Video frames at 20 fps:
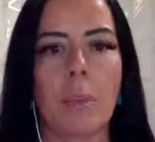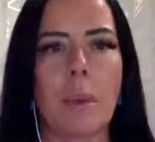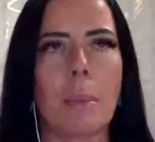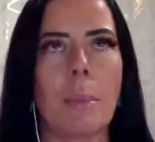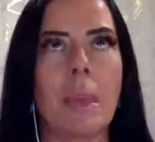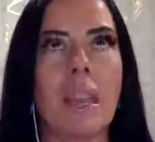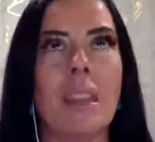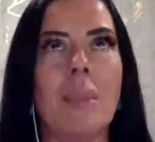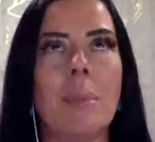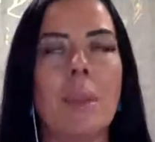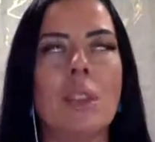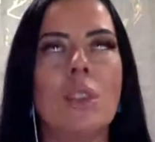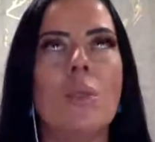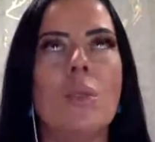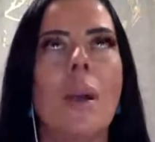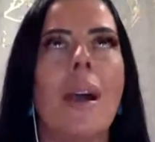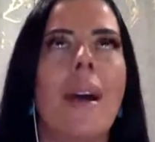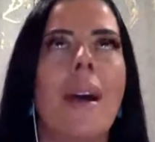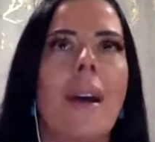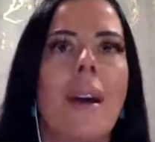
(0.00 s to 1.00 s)
But maybe you
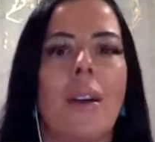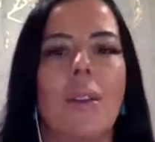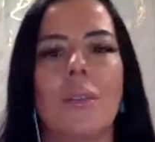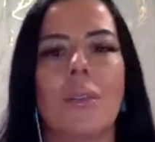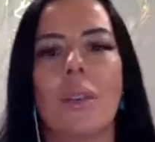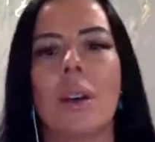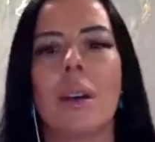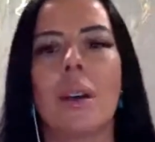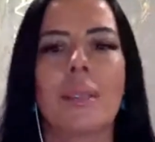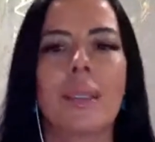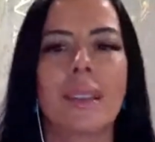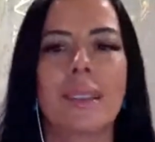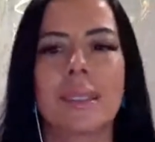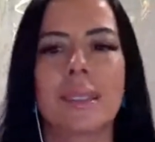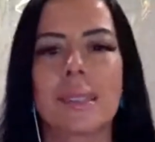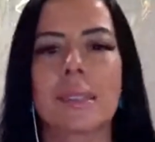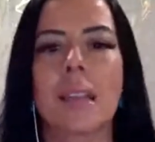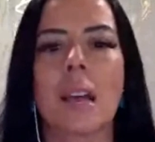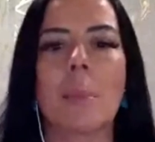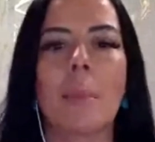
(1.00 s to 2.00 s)
have like
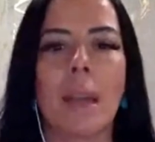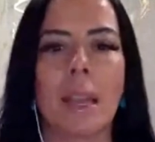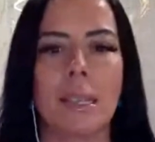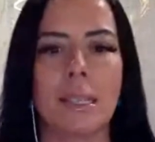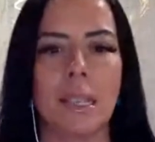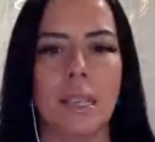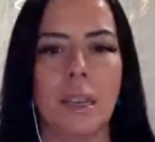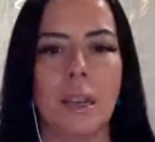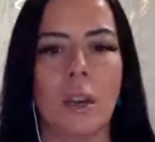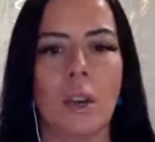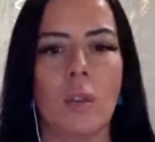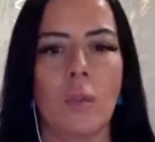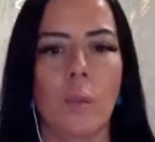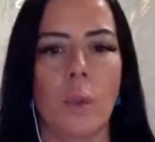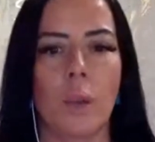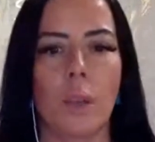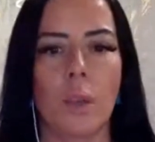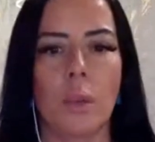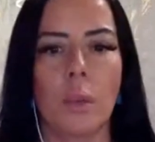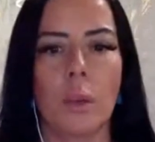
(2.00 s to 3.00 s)
some idea of
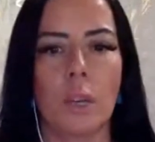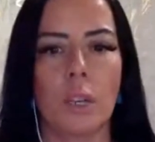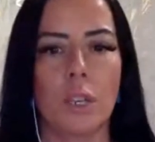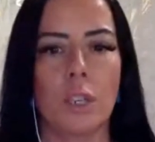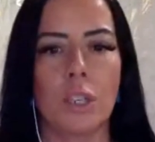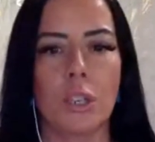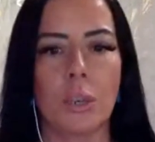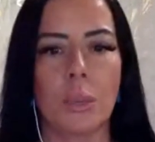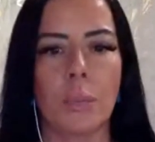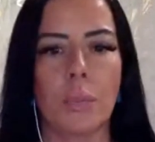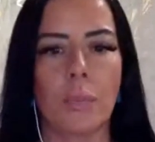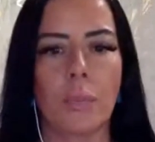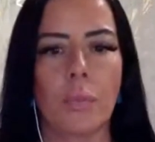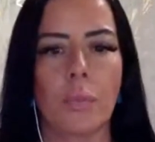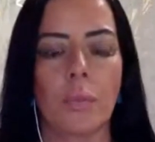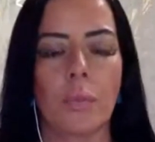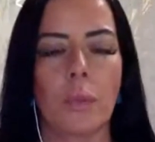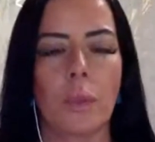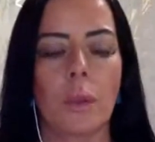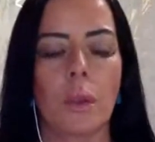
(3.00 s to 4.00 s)
what you want to do,
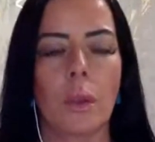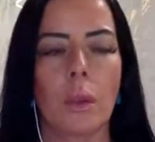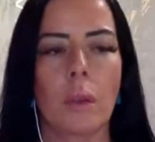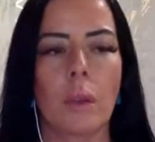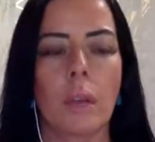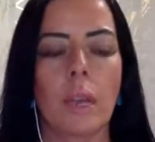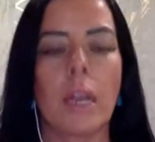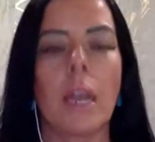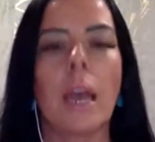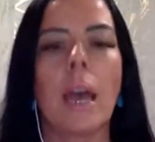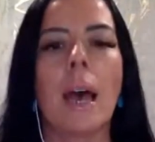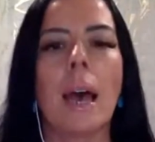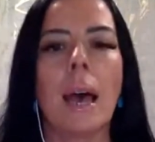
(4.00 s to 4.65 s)
all right?